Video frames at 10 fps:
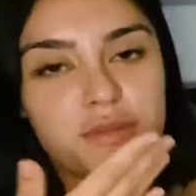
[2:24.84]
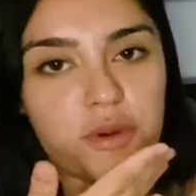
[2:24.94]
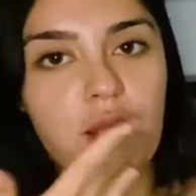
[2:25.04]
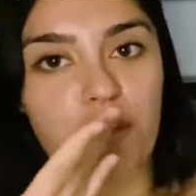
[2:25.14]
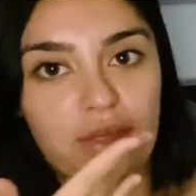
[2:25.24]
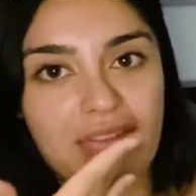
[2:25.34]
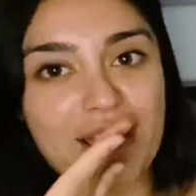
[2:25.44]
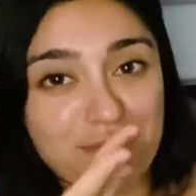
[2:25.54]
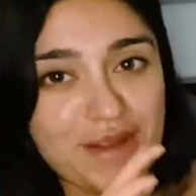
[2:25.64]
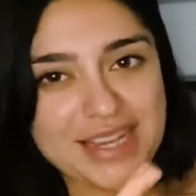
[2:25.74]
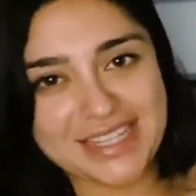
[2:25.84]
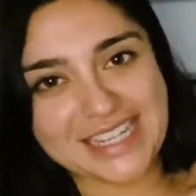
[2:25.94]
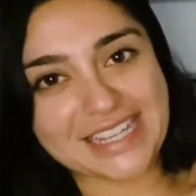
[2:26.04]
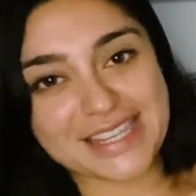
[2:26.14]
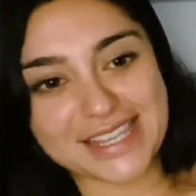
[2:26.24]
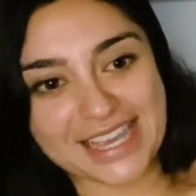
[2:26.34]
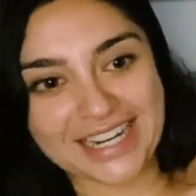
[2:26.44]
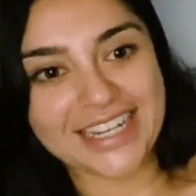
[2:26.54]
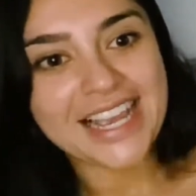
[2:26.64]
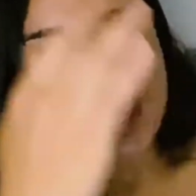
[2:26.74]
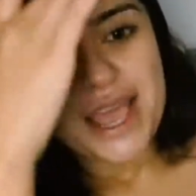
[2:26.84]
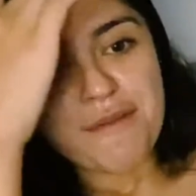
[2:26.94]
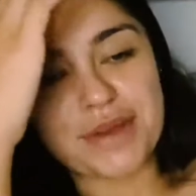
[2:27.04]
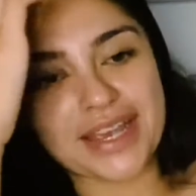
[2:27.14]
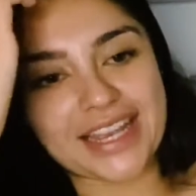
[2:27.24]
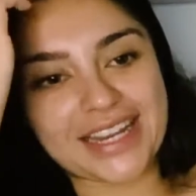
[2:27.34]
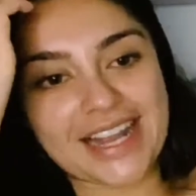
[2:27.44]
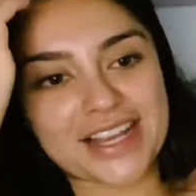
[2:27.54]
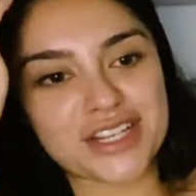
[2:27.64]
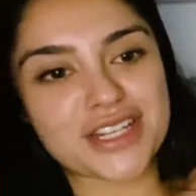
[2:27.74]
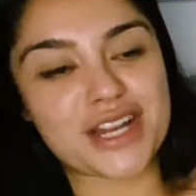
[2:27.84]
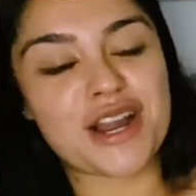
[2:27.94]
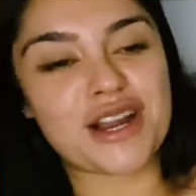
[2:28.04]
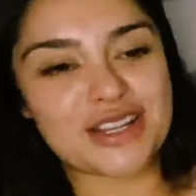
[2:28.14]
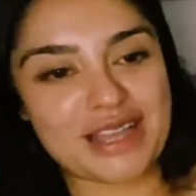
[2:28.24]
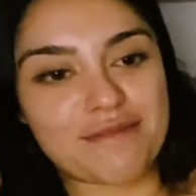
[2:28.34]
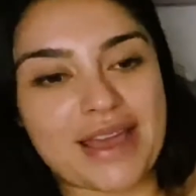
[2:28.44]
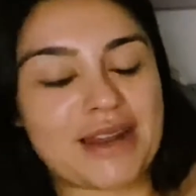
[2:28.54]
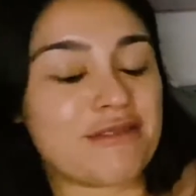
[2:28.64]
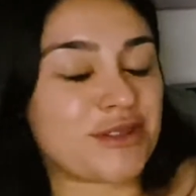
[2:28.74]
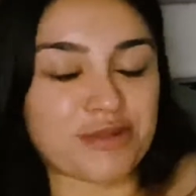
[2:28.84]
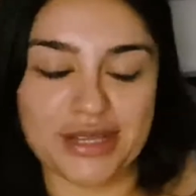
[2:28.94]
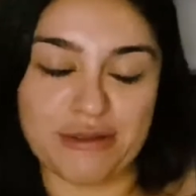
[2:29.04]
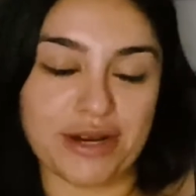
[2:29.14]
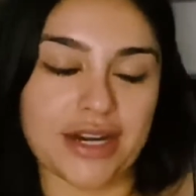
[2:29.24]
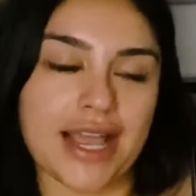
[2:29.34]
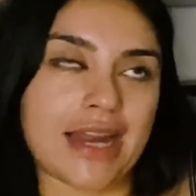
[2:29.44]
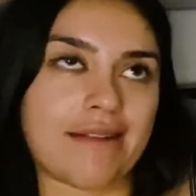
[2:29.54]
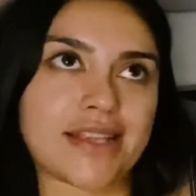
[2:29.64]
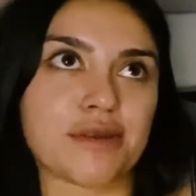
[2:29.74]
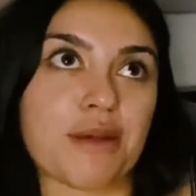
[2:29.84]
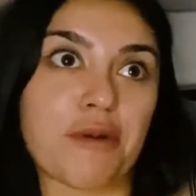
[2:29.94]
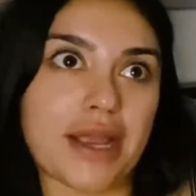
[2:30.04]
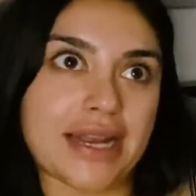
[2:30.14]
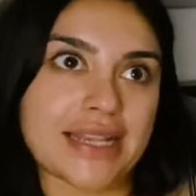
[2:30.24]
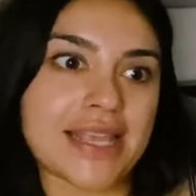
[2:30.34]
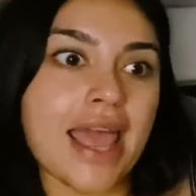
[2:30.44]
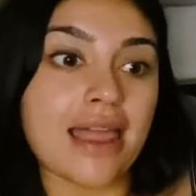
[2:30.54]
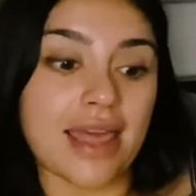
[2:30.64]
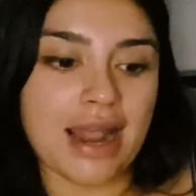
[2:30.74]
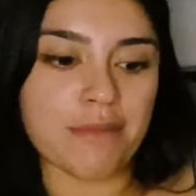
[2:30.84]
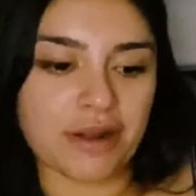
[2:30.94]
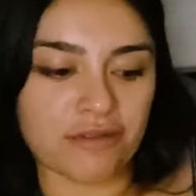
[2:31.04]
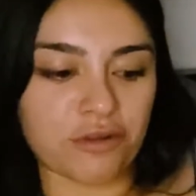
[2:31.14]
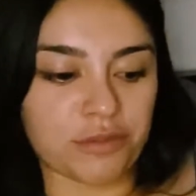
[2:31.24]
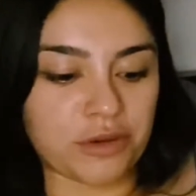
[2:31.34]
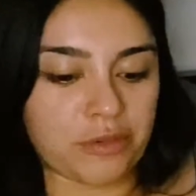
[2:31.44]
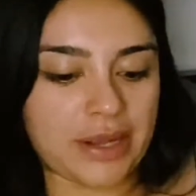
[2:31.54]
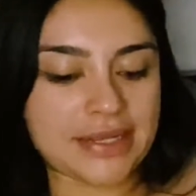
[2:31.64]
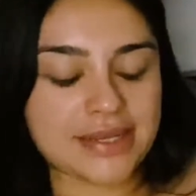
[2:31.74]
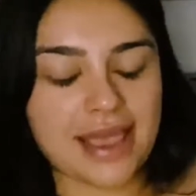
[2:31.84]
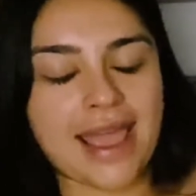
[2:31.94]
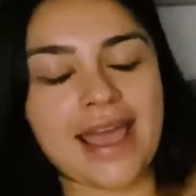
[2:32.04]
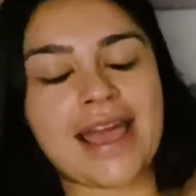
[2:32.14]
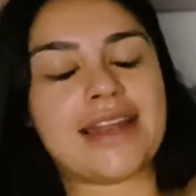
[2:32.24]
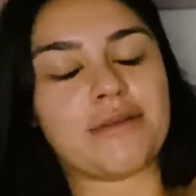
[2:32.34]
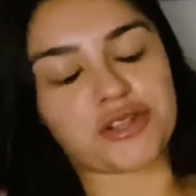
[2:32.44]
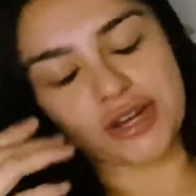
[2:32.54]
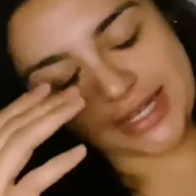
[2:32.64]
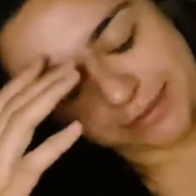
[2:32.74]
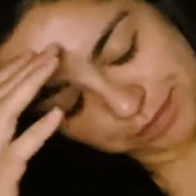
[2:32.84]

the point where my teeth skidded. But it actually didn't hurt that bad. It was really weird. Anyway, so my point is that happened on full moon once, and it was crazy.